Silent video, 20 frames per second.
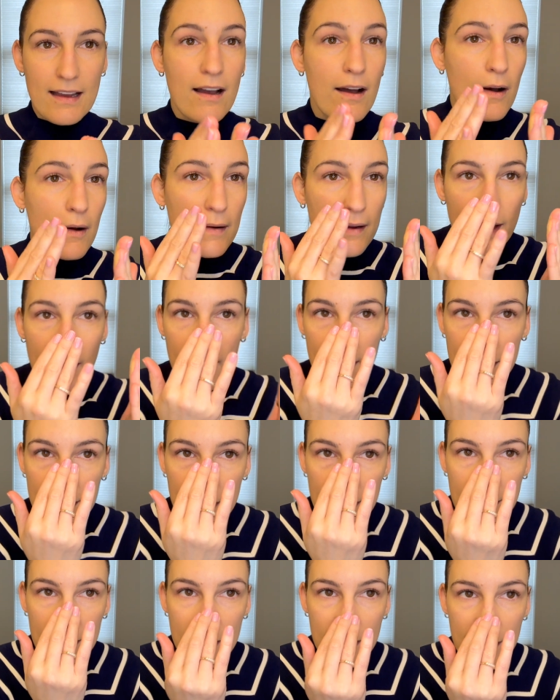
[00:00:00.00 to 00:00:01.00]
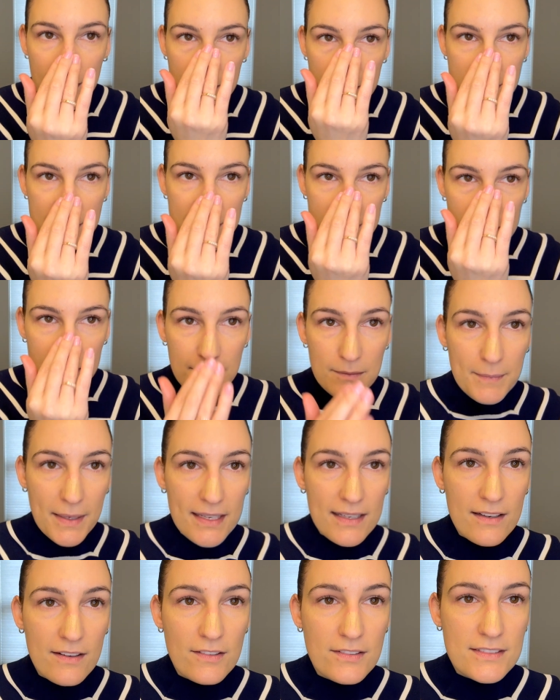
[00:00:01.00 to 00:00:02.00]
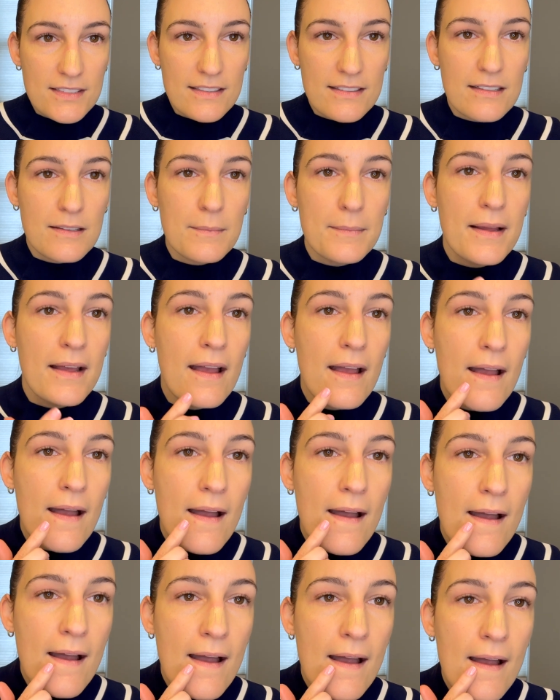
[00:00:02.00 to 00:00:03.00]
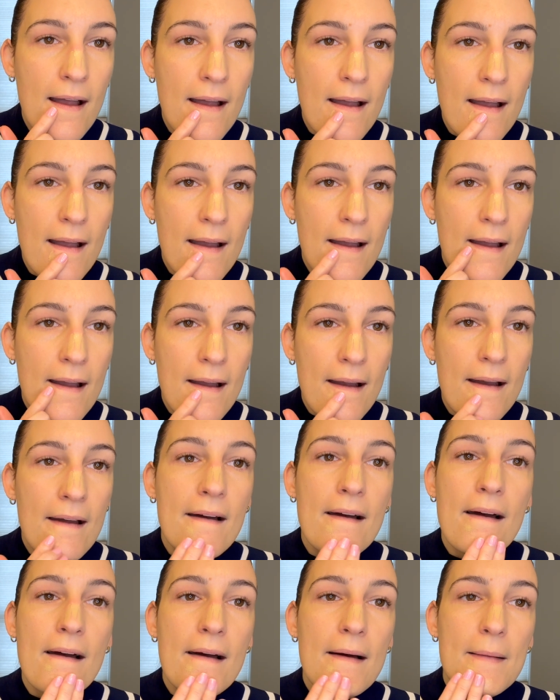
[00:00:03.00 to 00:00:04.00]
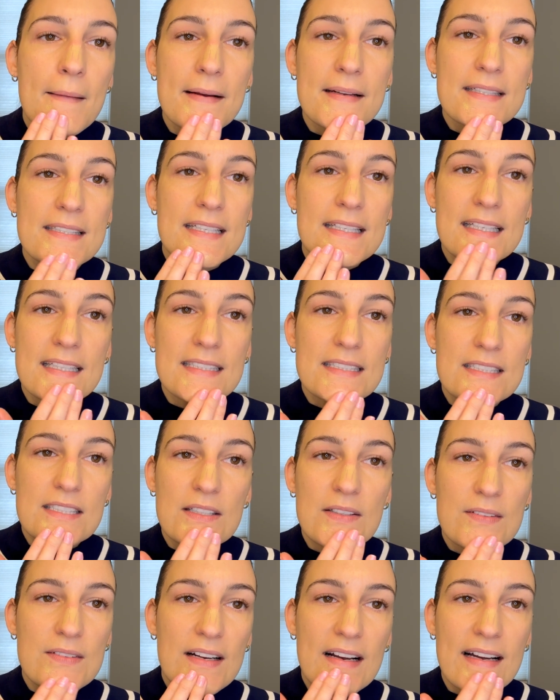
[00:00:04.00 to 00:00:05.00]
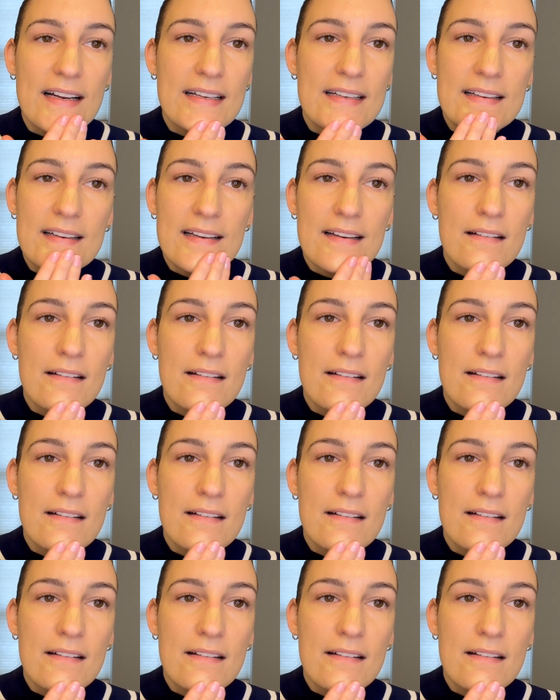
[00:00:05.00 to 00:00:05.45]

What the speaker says: Okay, I'm gonna go my nose a little bit. My chin gets so red.